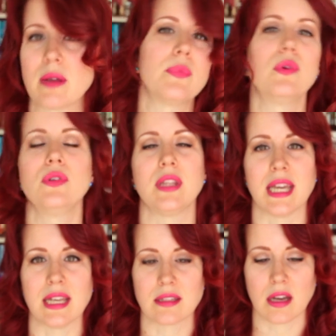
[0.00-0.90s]
I bought
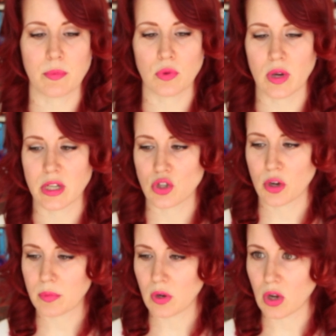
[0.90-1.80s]
these, I bought a
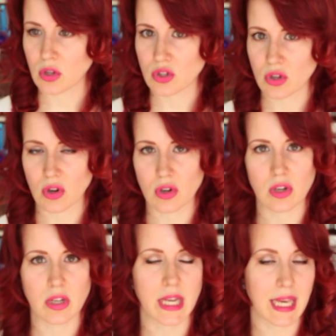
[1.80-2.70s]
job lot
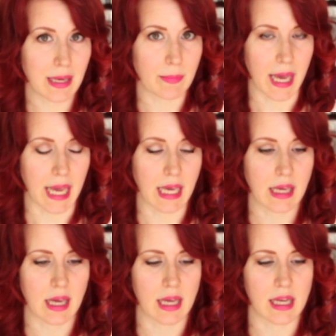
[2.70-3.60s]
on
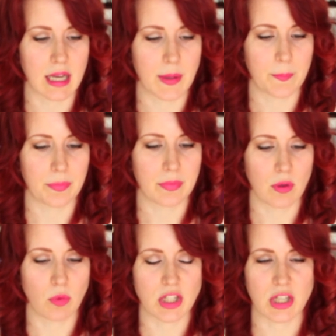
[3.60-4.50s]
eBay,
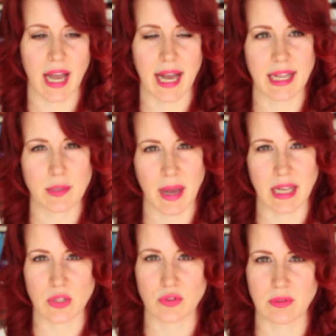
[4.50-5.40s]
which had
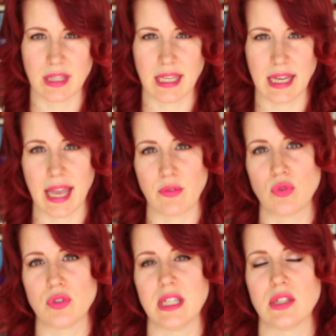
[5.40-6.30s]
patterns from the late
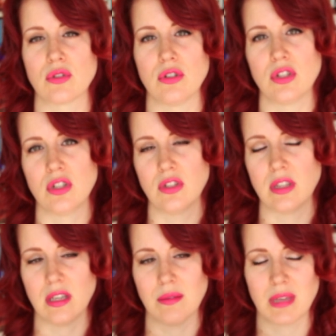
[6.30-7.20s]
40s through to
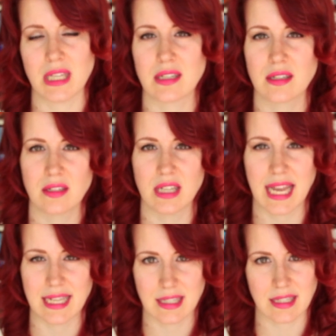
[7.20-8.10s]
the mid to
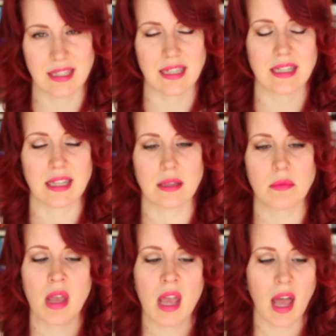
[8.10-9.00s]
late 60s in
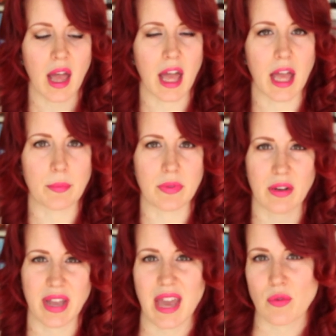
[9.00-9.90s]
them.
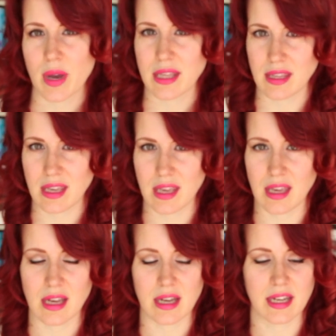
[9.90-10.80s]
Now I gave away
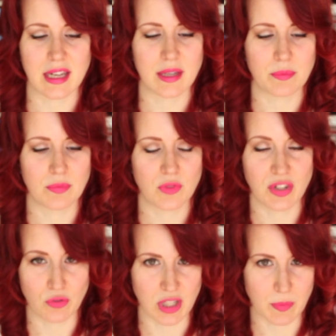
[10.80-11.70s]
the
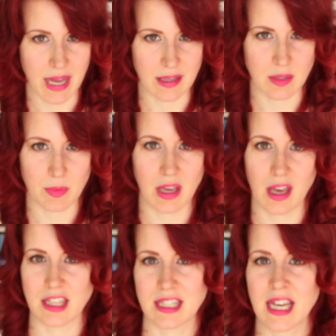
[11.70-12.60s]
shift dress patterns
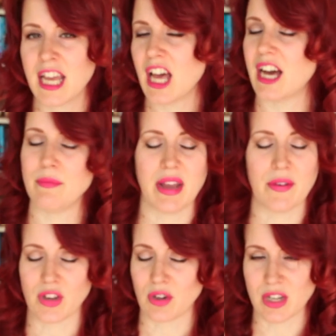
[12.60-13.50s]
because I'm
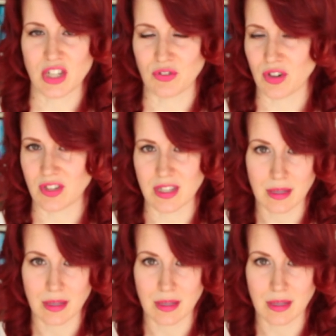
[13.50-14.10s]
never going to wear shift dresses.